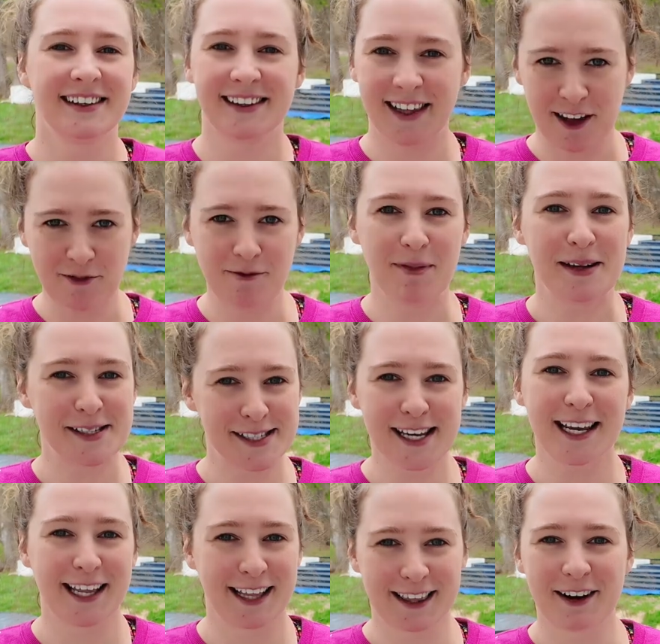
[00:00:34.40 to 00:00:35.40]
they've been
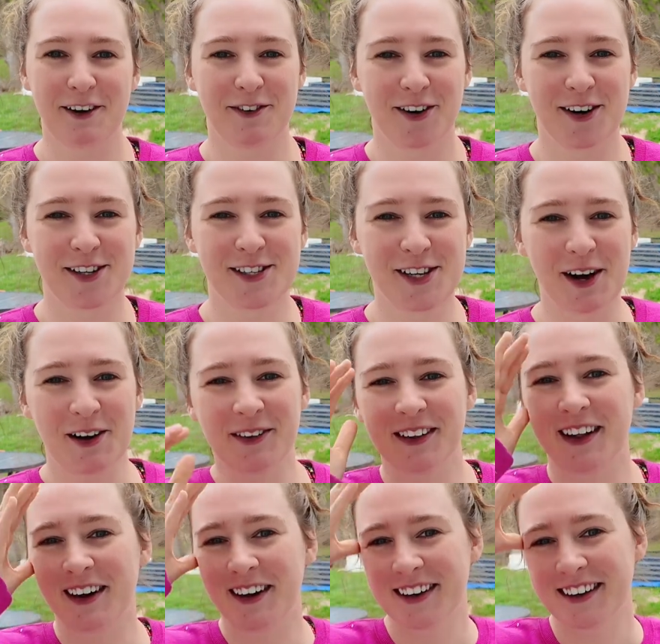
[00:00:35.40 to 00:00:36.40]
sitting there for so
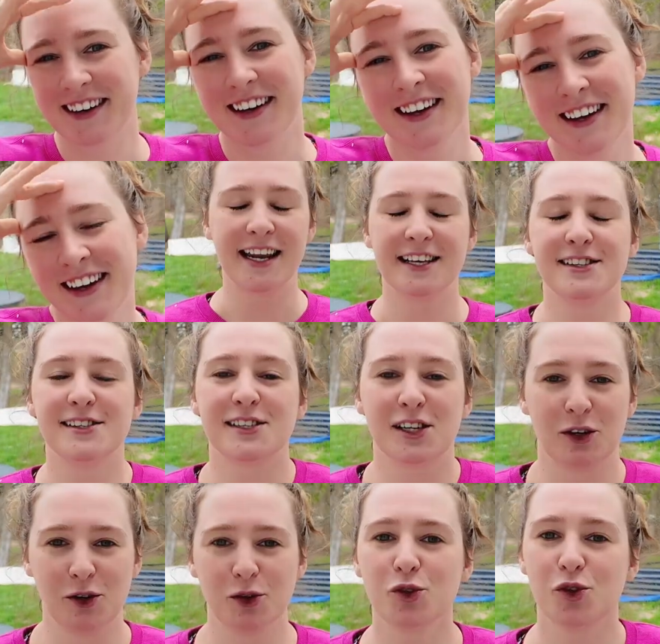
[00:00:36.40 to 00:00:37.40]
long. It is
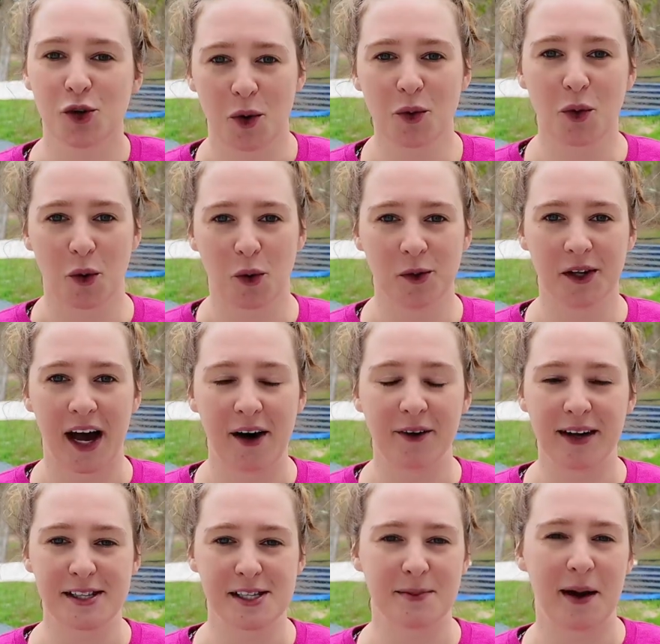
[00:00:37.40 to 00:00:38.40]
still so cold
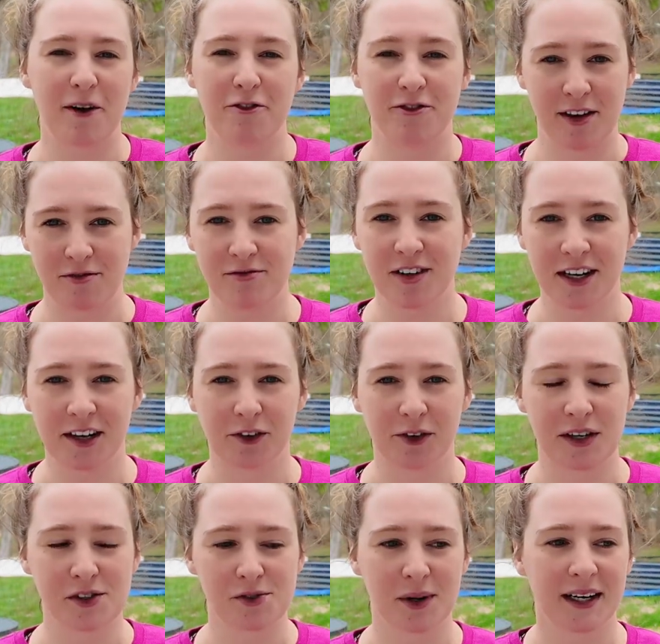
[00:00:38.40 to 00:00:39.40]
out. It's about 50
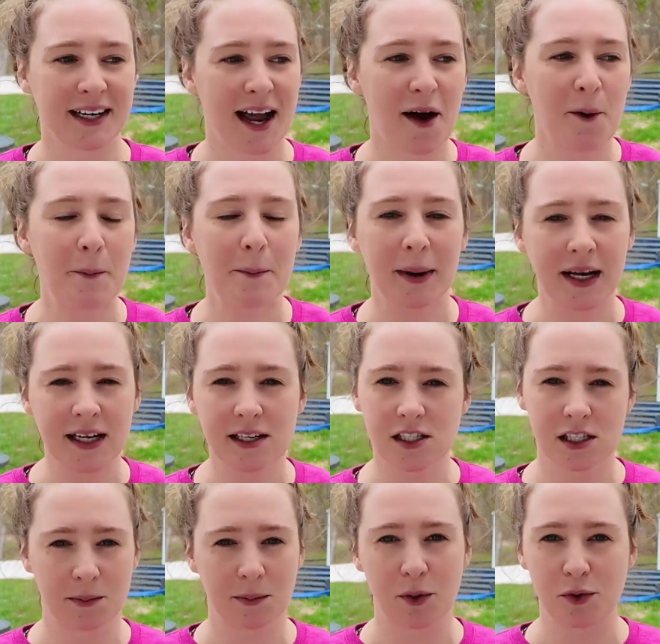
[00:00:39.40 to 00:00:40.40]
degrees right now, but
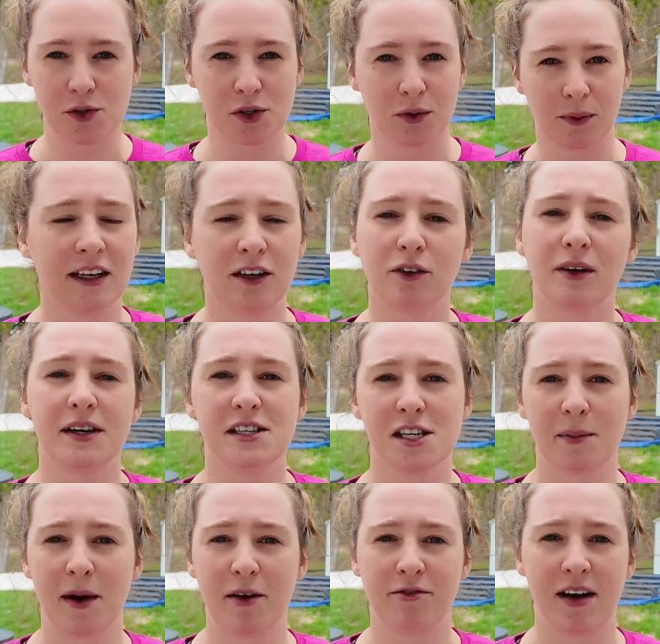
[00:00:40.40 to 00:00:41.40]
it's supposed to
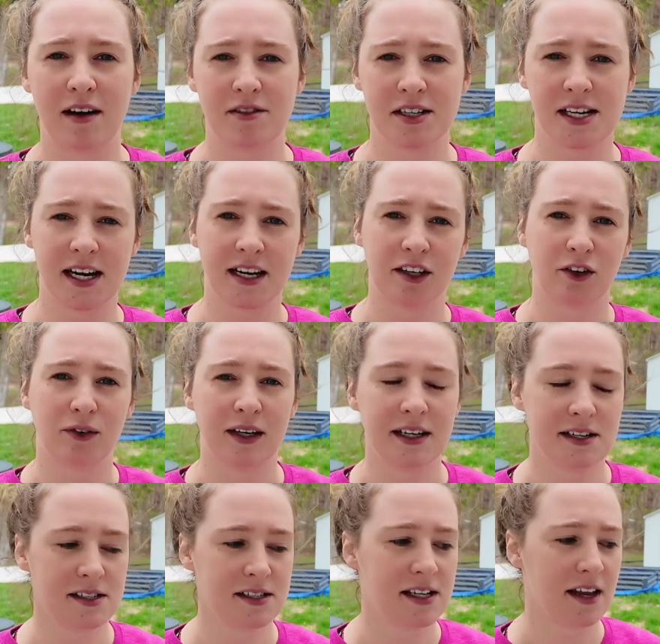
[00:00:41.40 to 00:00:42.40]
increase about 5 to 10
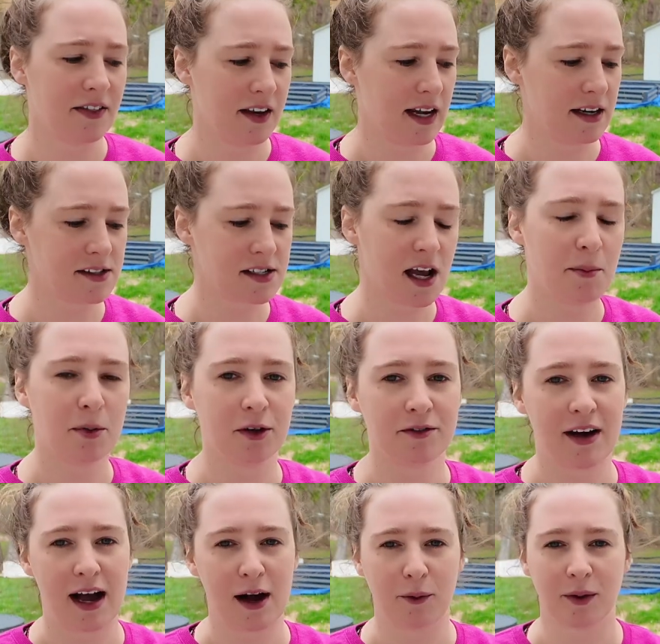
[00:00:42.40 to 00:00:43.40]
degrees in the next couple
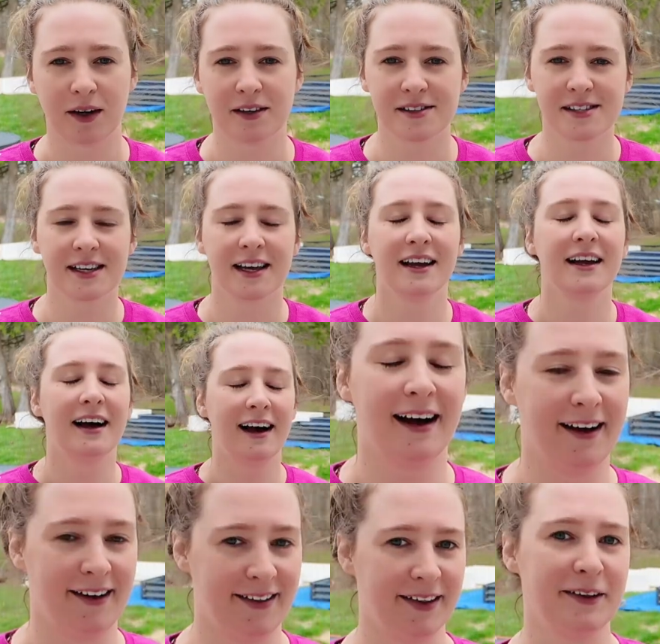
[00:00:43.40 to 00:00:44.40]
of hours.
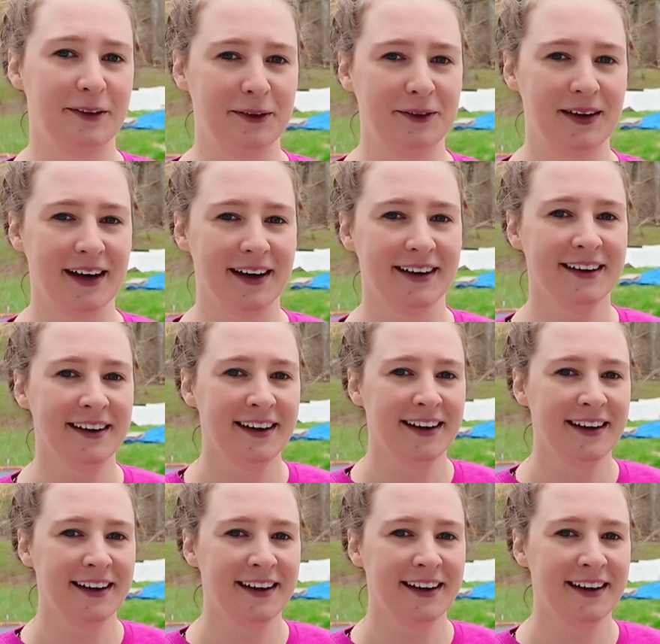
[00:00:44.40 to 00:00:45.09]
Hallelujah.